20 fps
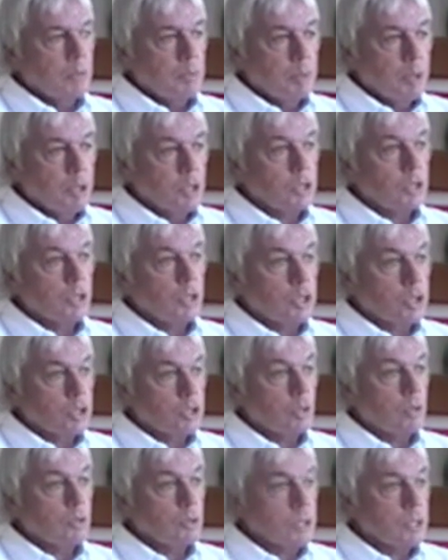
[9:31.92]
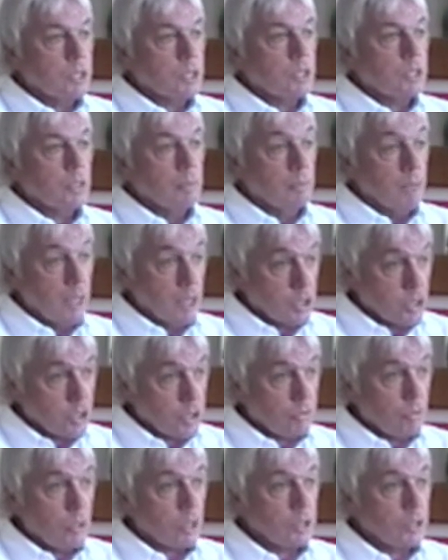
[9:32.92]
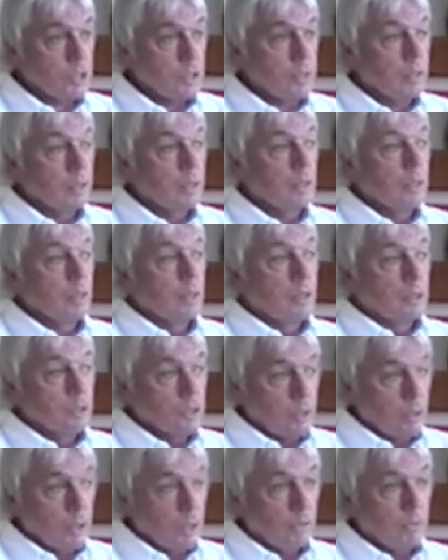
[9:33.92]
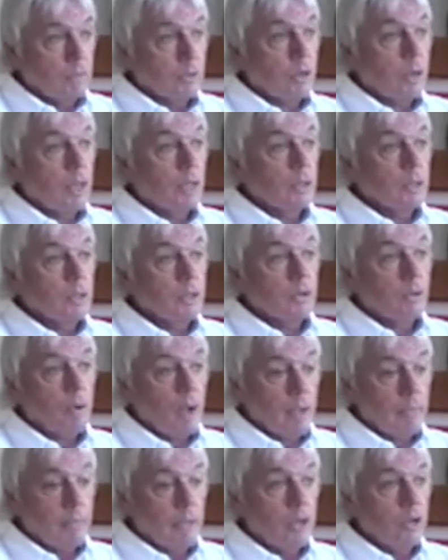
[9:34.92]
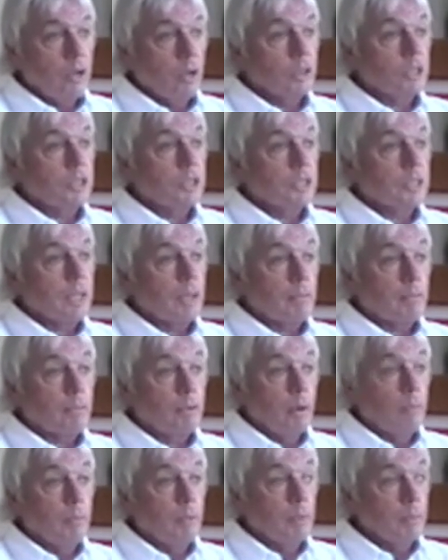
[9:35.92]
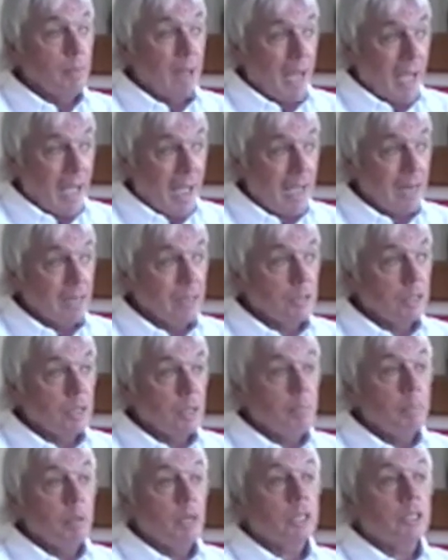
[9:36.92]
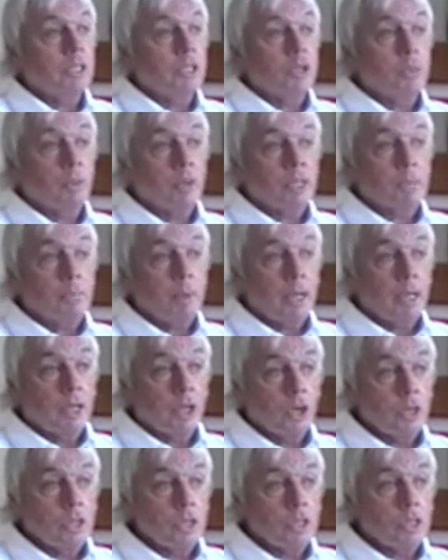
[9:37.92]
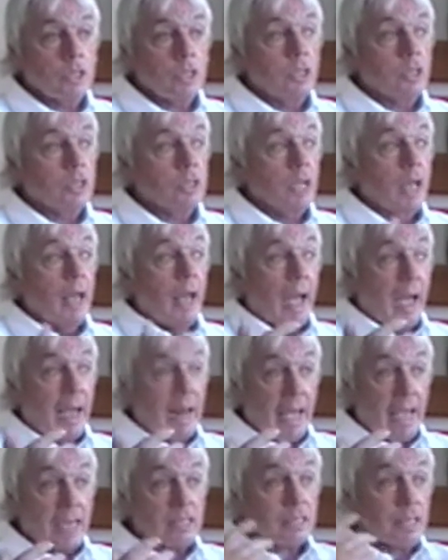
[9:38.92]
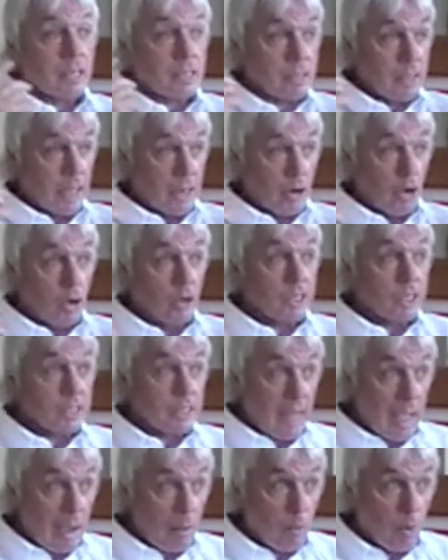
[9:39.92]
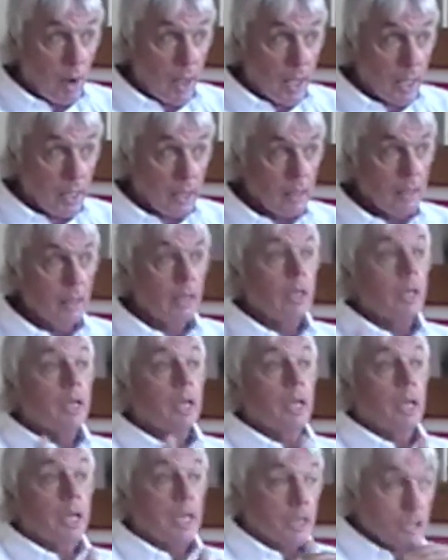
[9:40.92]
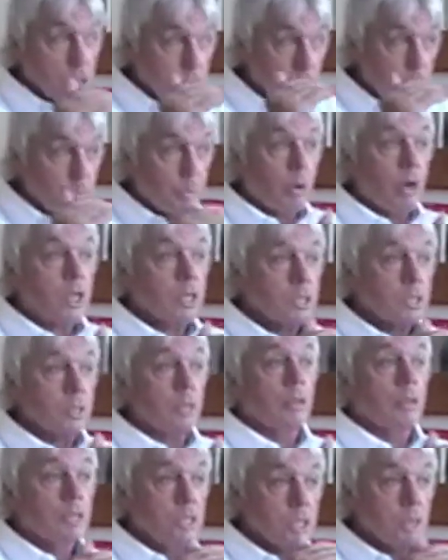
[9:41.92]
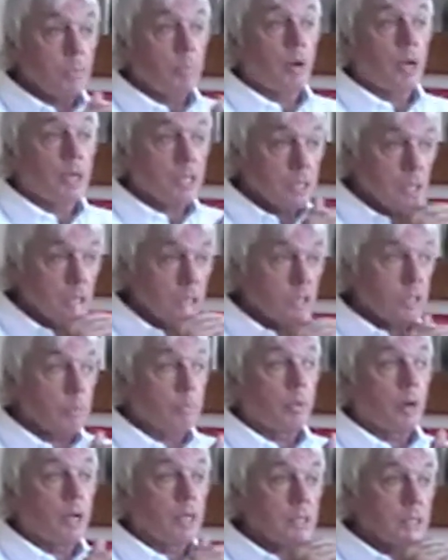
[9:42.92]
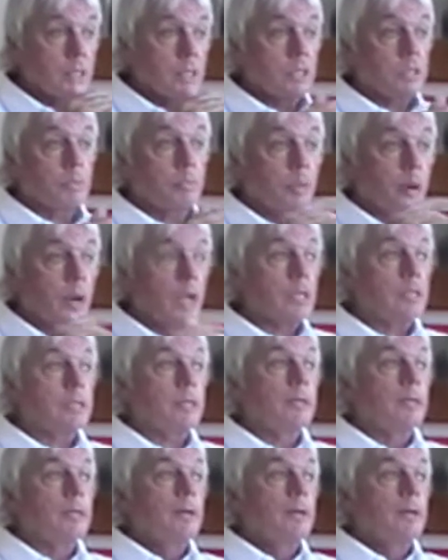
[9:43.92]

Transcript: because the control system is structured so that from cradle to grave that knowledge is kept from them, and the ability to expand consciousness and access their knowledge that way is suppressed and suppressed and suppressed and suppressed.